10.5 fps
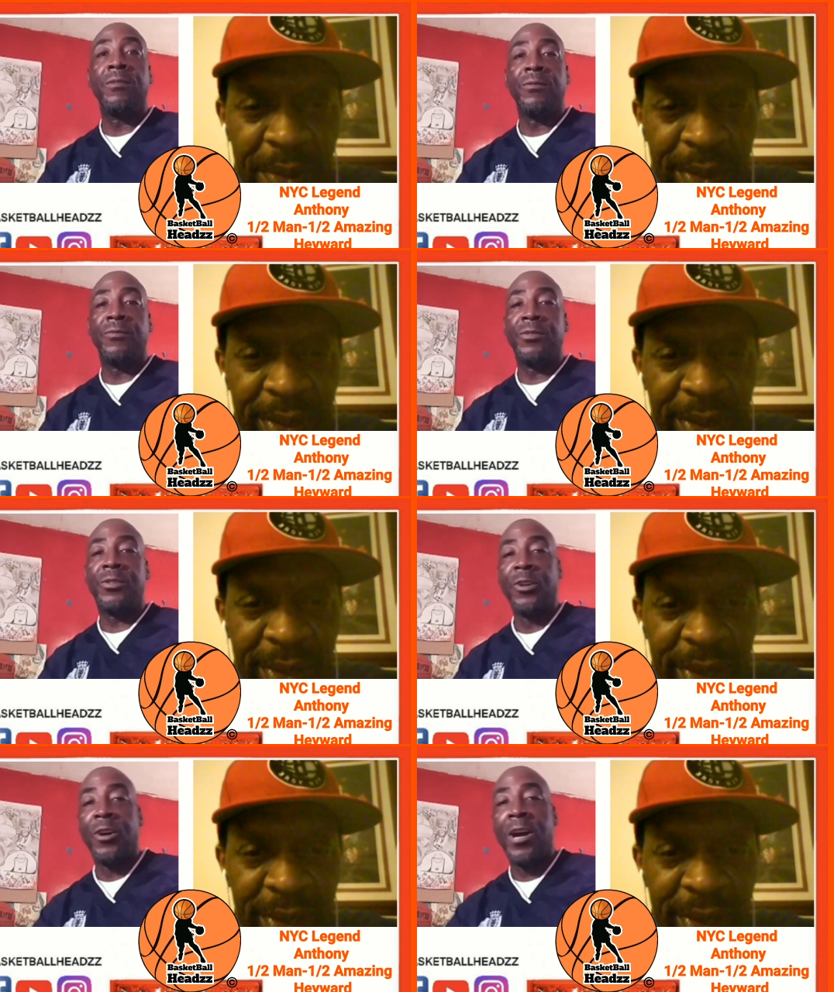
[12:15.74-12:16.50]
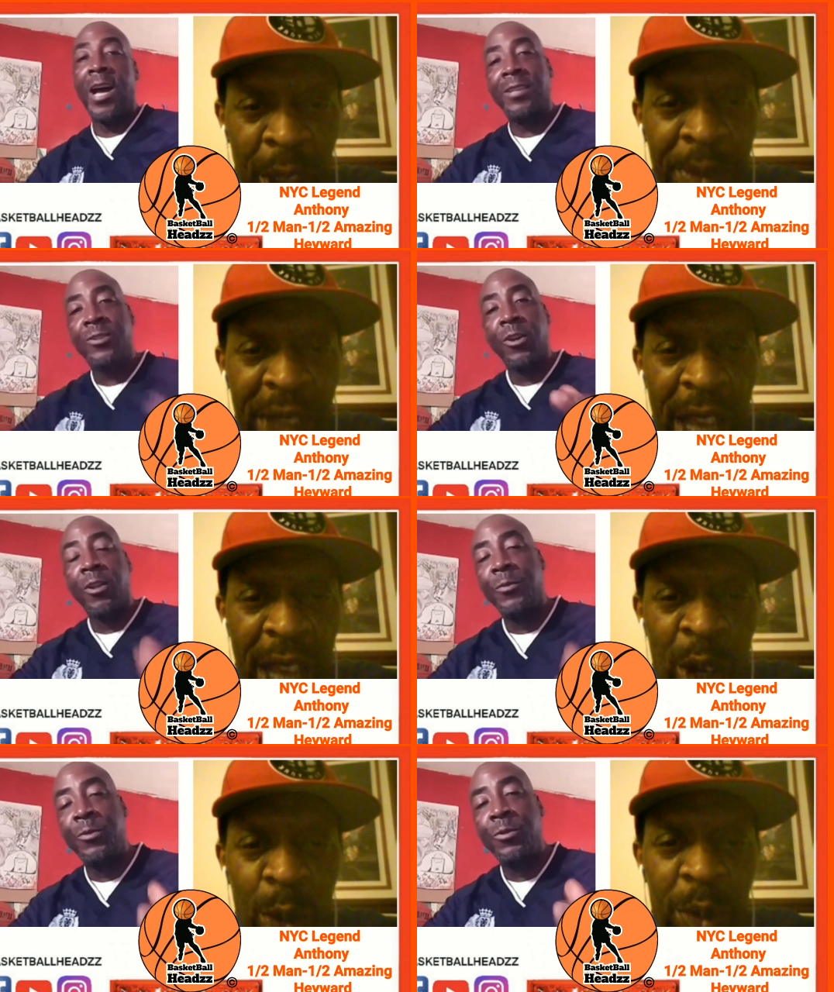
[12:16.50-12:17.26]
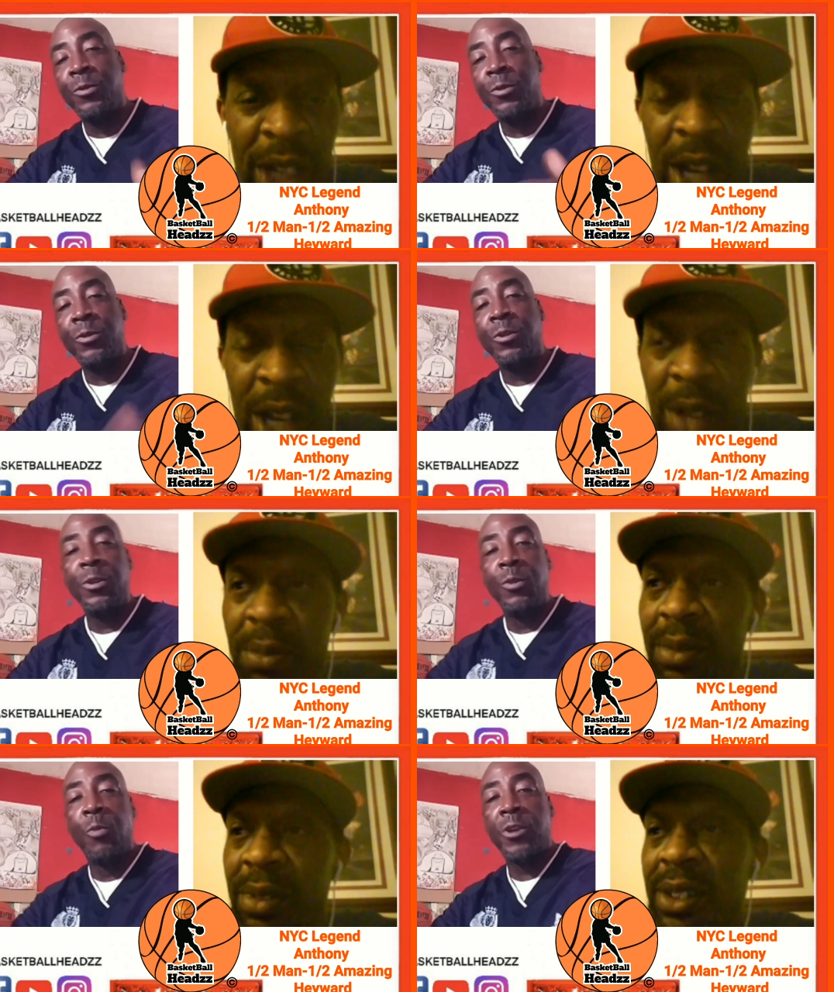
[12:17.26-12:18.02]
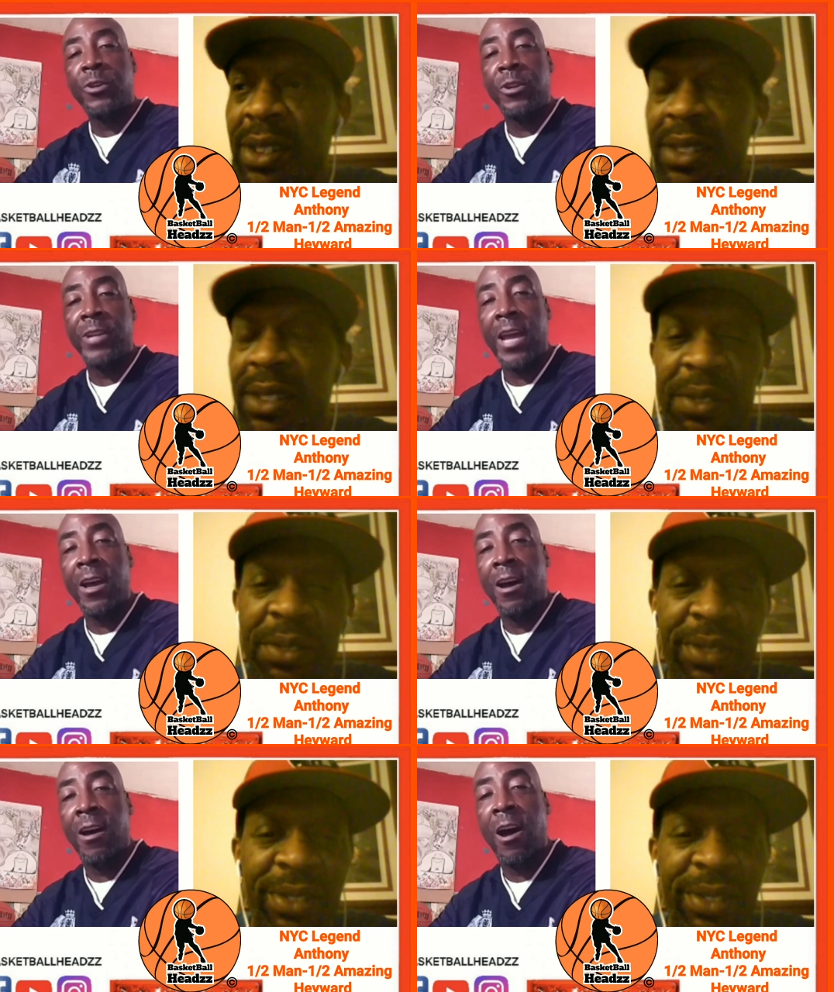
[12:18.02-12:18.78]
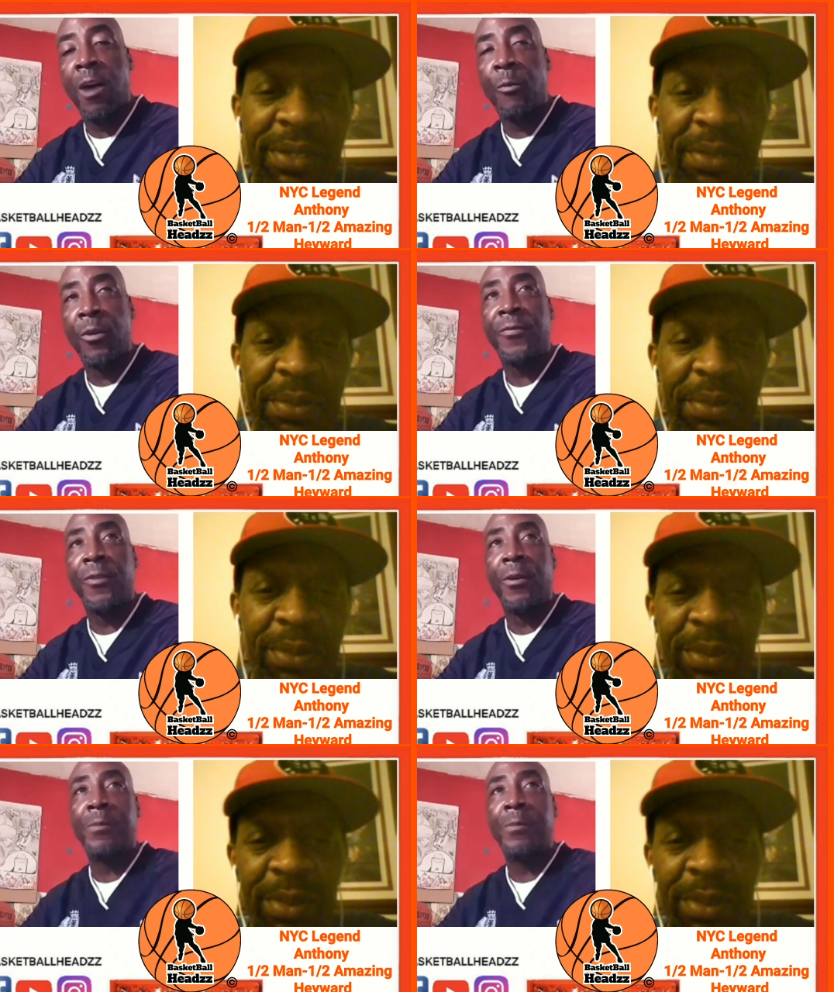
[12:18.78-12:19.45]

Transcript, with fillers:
Speaker 1: For sure. I told him you, you, you working on that uh, artwork for him,